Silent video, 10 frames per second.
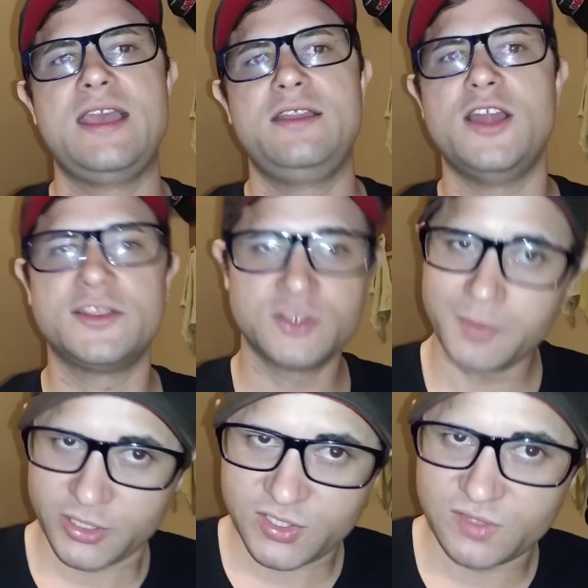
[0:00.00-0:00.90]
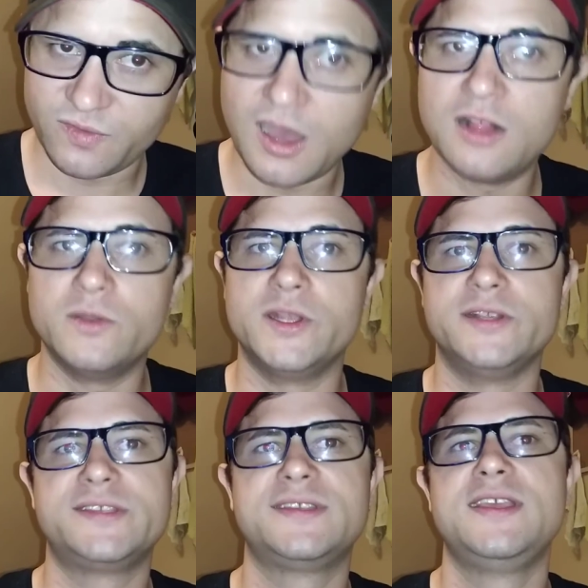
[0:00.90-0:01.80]
Not so much as the
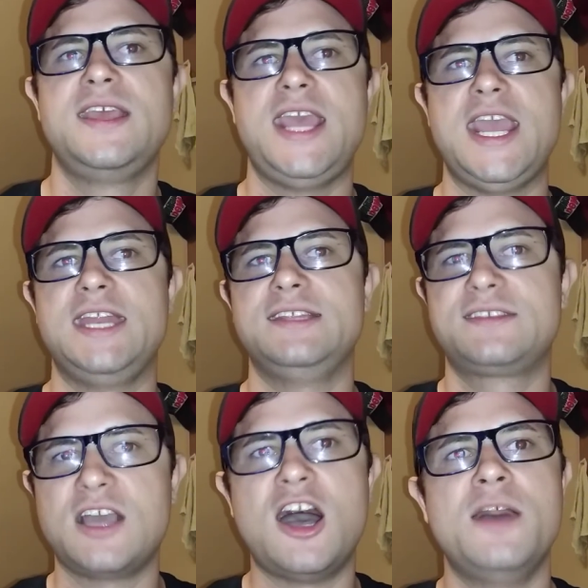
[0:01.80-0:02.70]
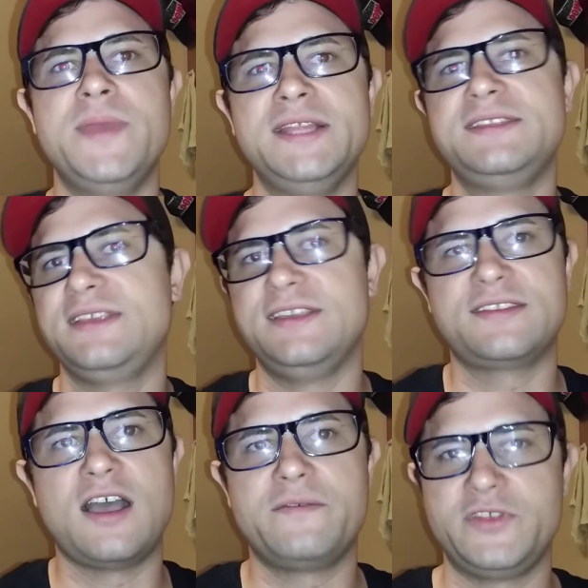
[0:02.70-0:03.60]
followers, and its comments is
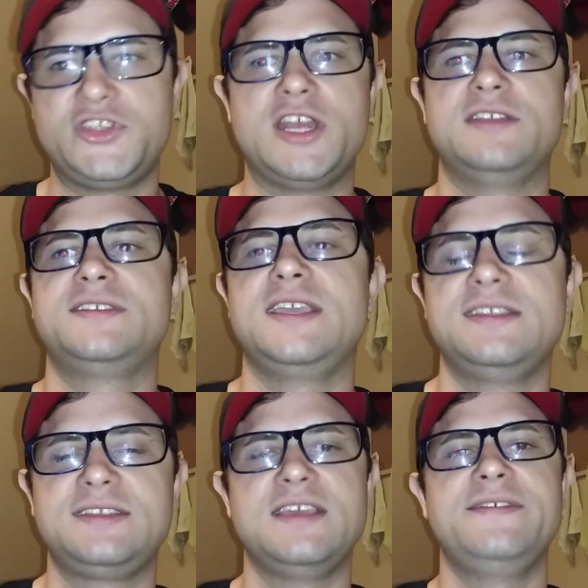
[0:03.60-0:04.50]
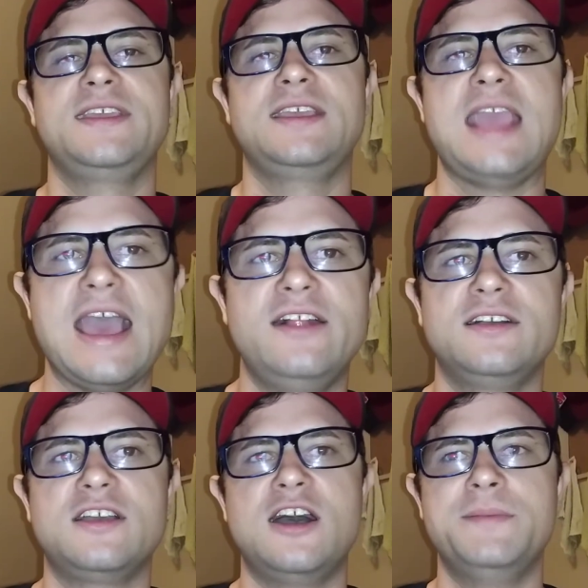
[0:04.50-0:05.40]
off the charts, like it's giving
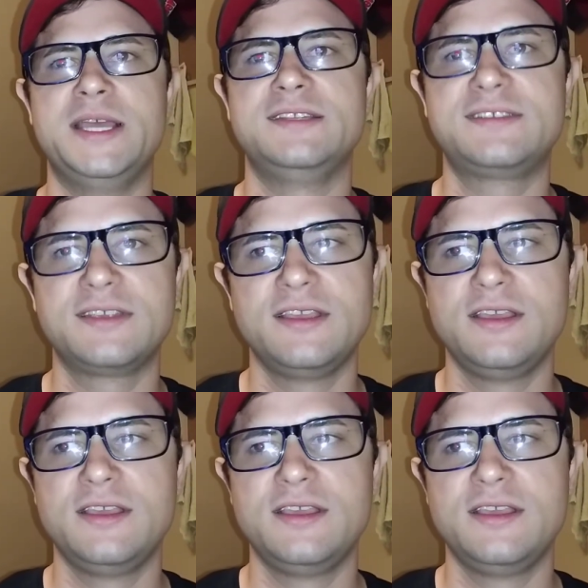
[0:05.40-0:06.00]
hella comments.